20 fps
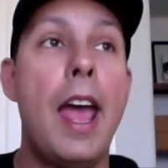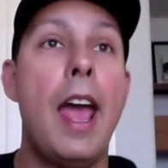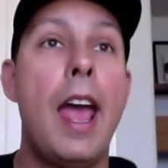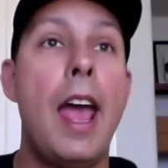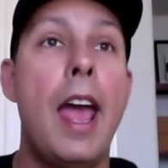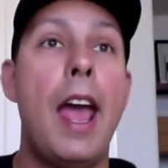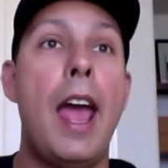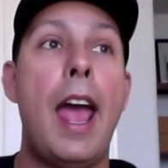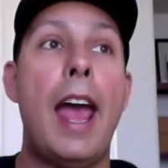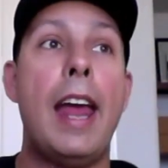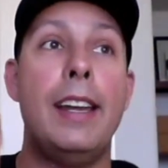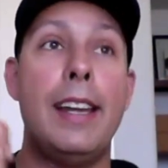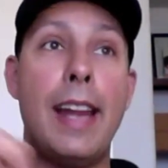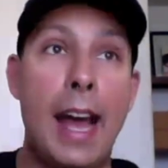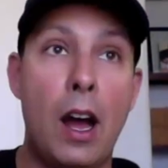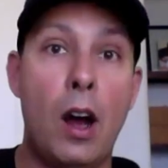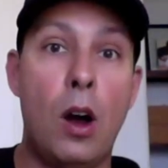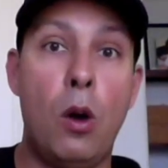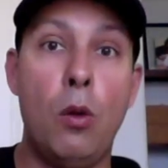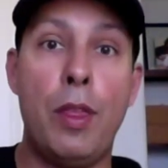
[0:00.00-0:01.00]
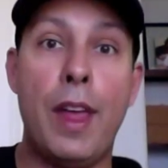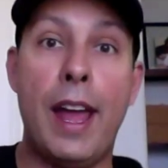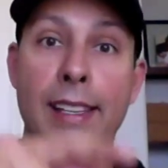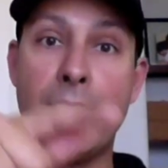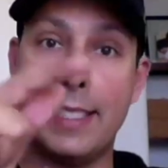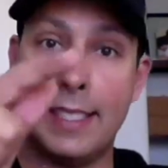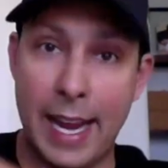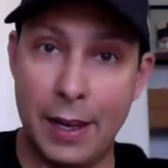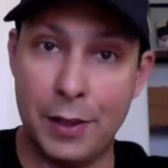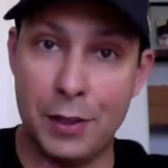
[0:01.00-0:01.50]
And now that
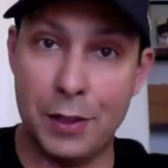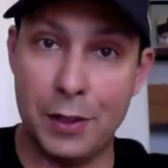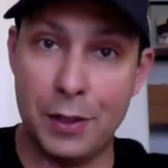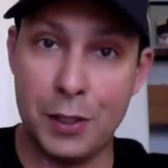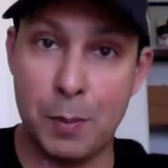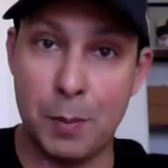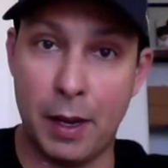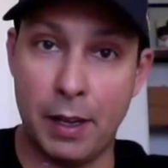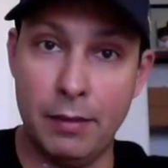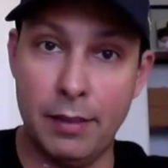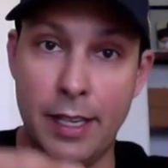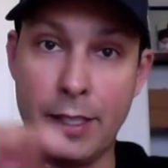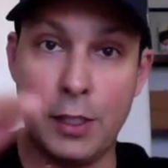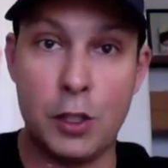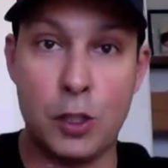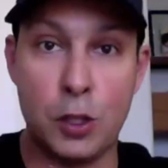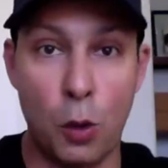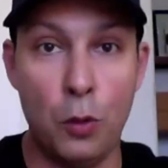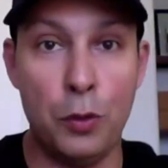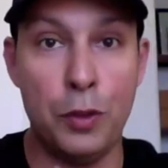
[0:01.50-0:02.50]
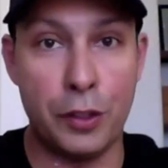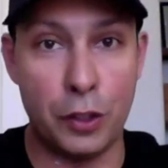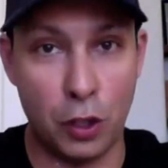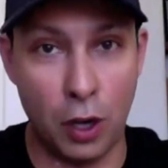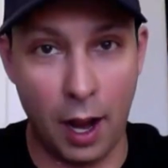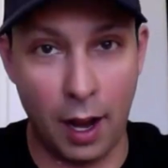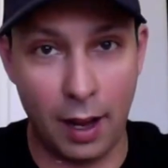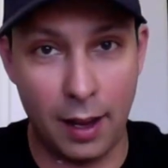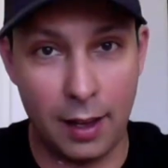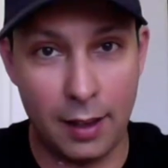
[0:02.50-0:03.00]
salesman that sold the truck
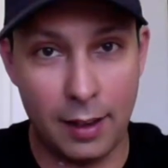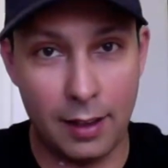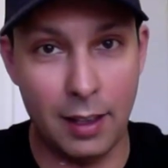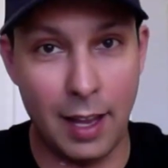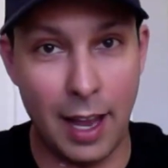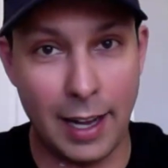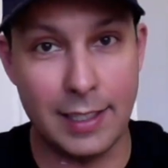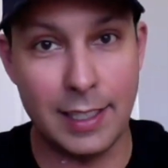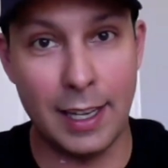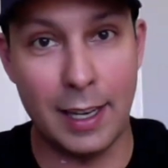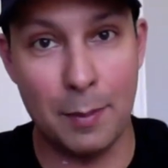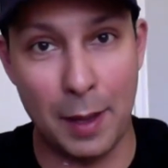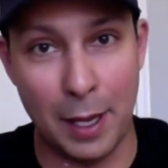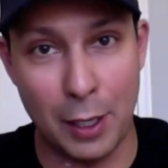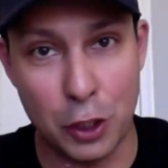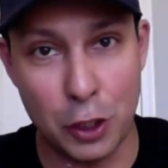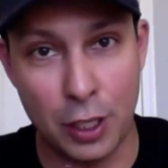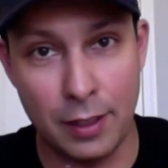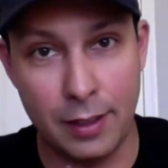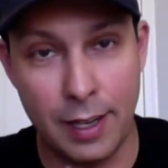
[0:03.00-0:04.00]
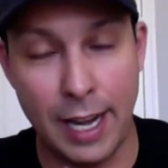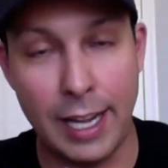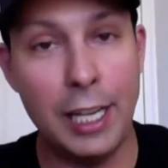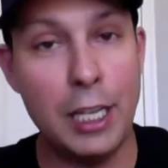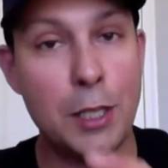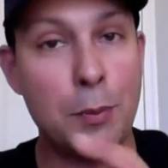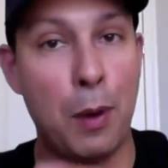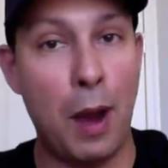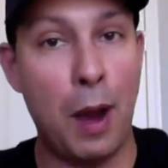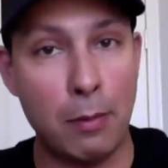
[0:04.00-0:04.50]
collects a commission, and he's
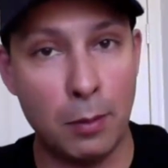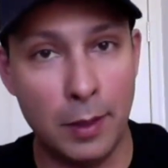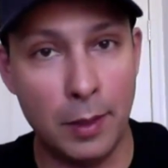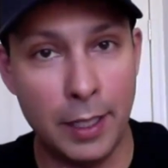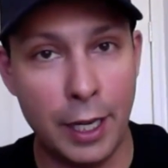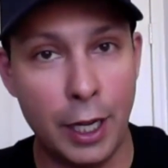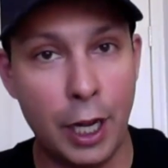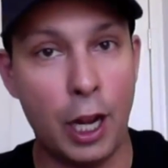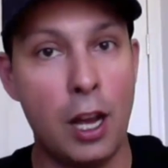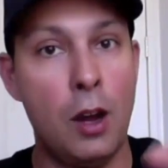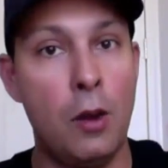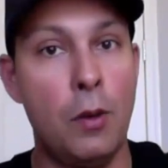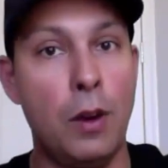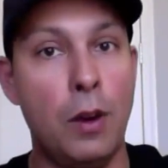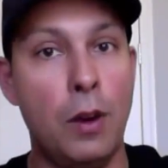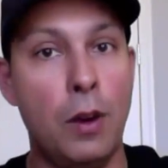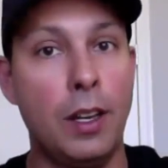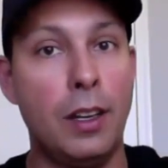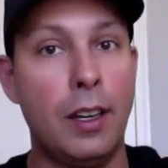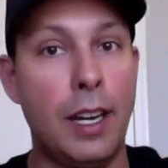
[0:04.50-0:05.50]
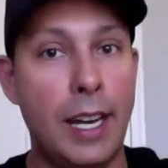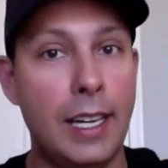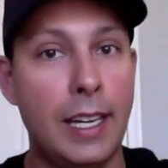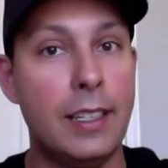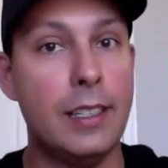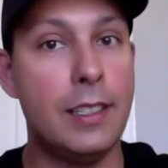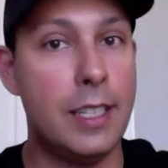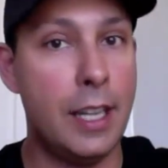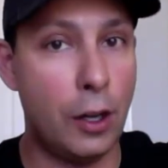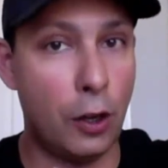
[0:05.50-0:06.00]
probably going to go and eat
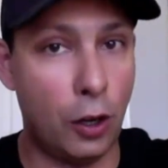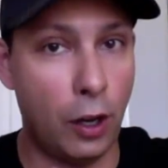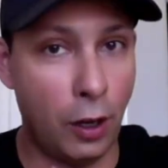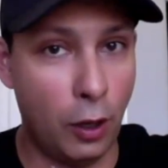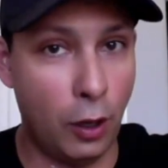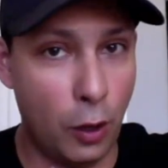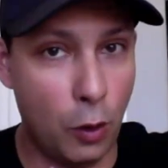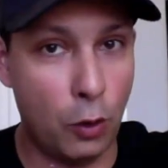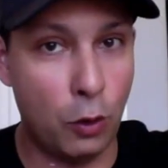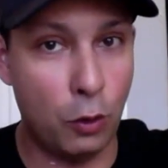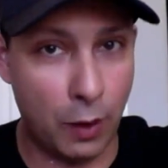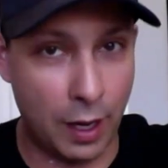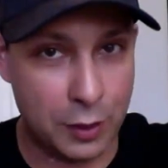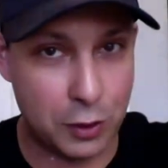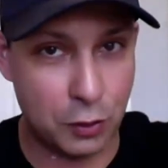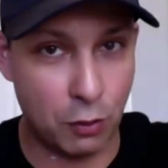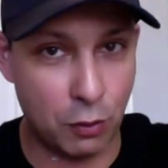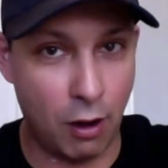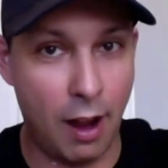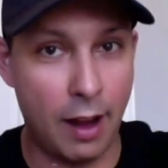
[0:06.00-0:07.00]
dinner at a local restaurant,